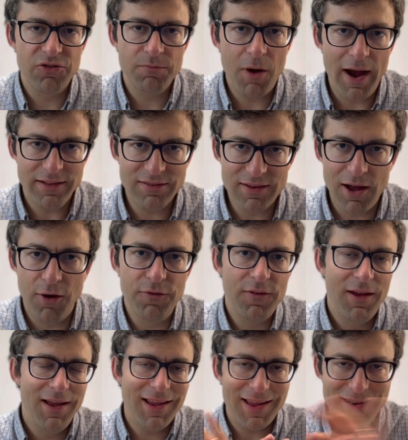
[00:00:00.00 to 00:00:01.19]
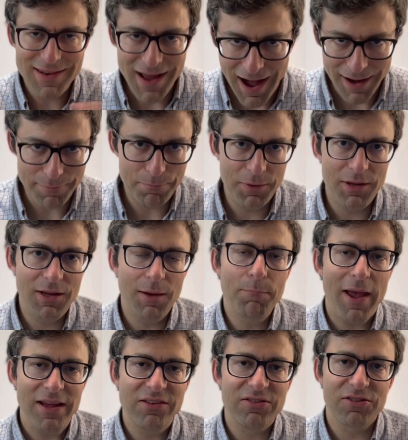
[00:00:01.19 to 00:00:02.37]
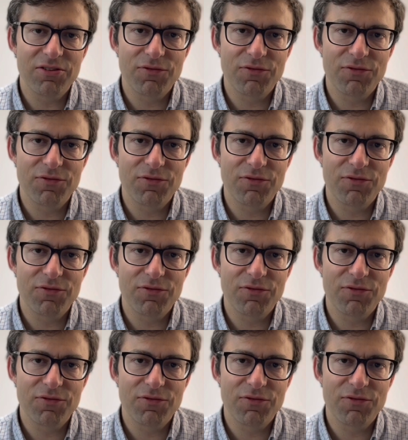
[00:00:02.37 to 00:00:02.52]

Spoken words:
by itself cannot be a basis